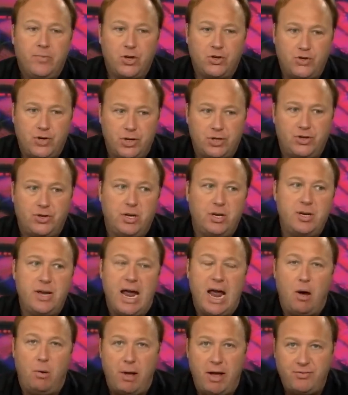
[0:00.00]
It's just that
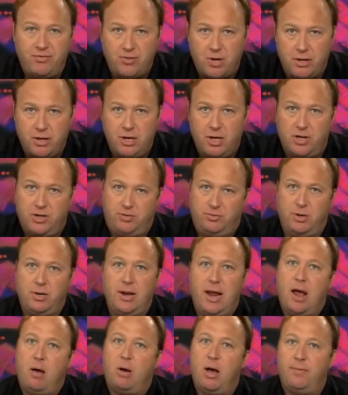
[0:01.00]
now I've studied
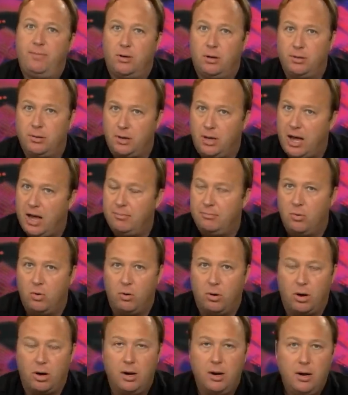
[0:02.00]
history. Now I've learned a lot
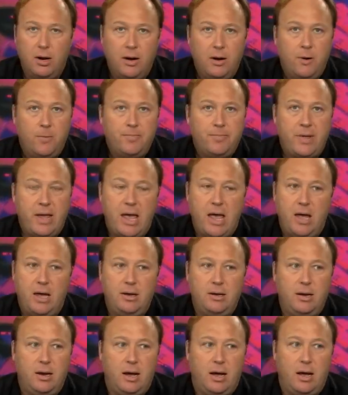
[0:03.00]
more.
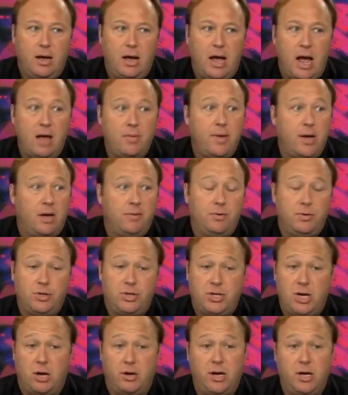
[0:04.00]
And uh, I think if you
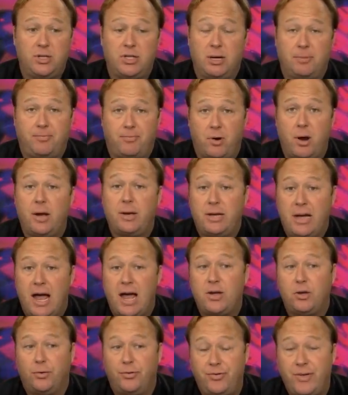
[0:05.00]
just tell kids up front,
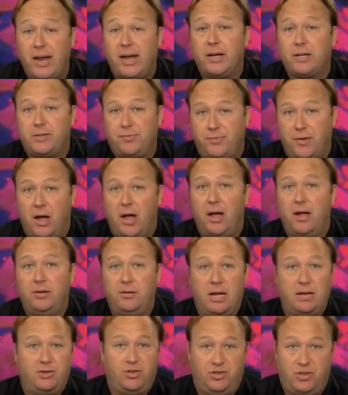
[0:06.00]
yeah, you'll think it's
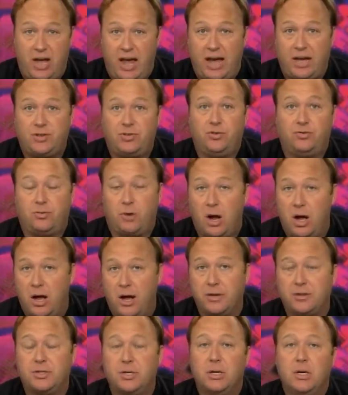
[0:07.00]
fun, sex,
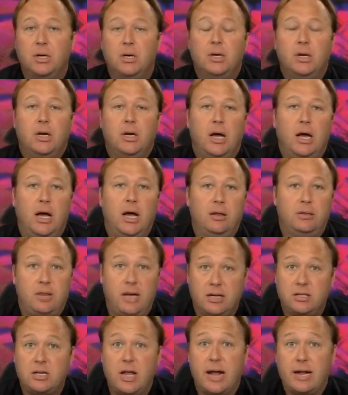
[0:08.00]
drugs, uh,
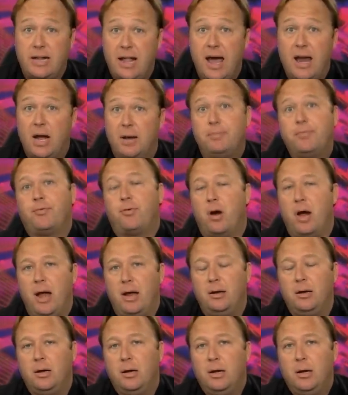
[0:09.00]
things like that up
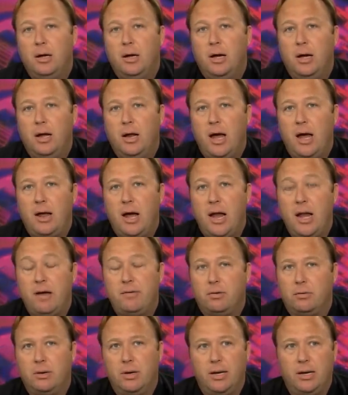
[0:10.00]
front. Uh, I, I,
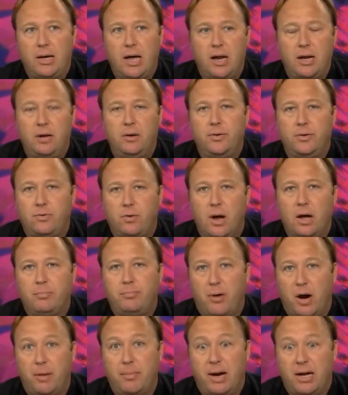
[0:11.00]
never really got into the
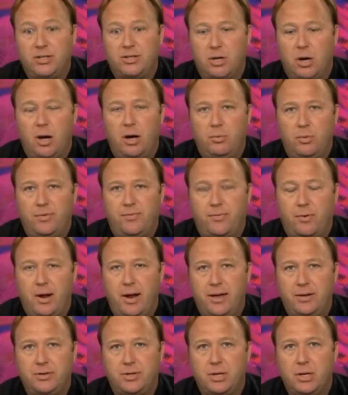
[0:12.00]
drug part, but I saw it with
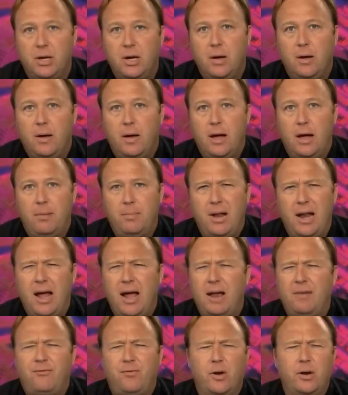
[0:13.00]
friends. Um, mean,
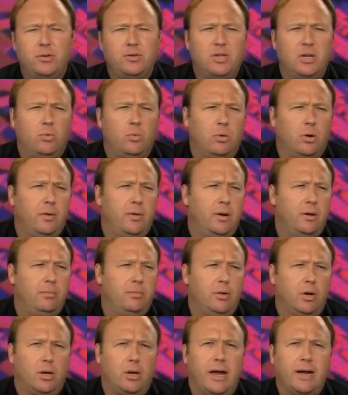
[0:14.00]
I had friends that were
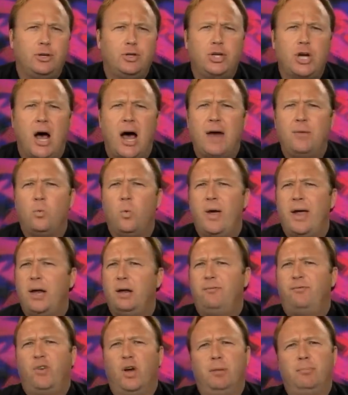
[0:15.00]
the looked like John
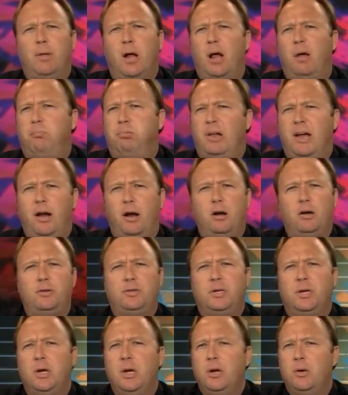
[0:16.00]
Wayne football
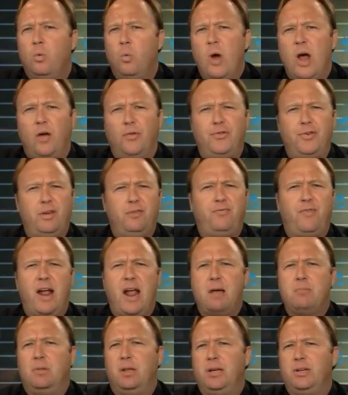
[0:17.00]
players, wealthy
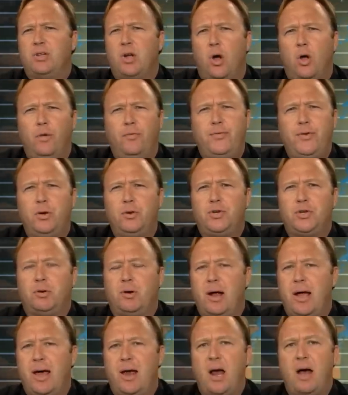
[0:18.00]
families, whole
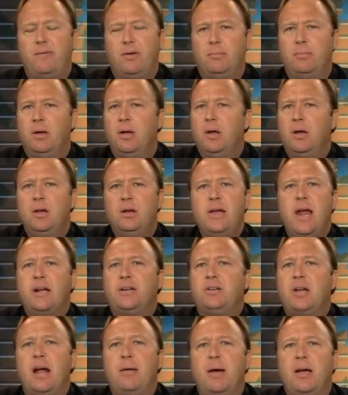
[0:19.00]
future ahead of them.
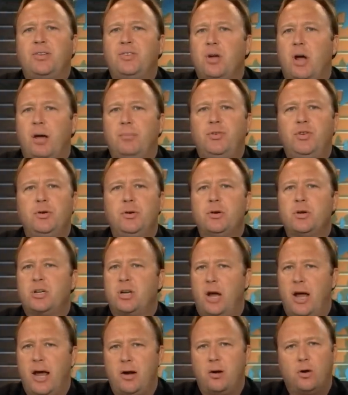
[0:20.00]
Next time I saw them two
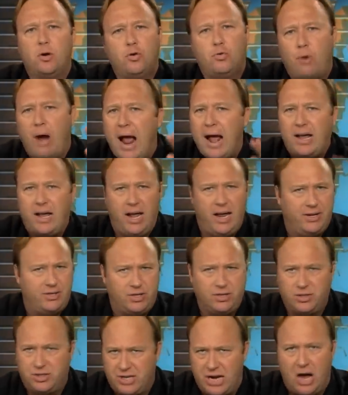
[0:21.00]
years later,
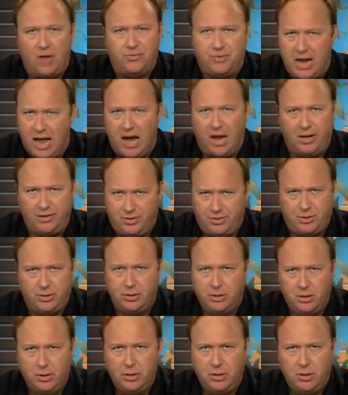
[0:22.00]
crackheads in South
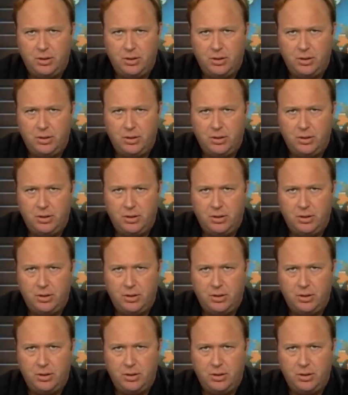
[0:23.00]
Dallas.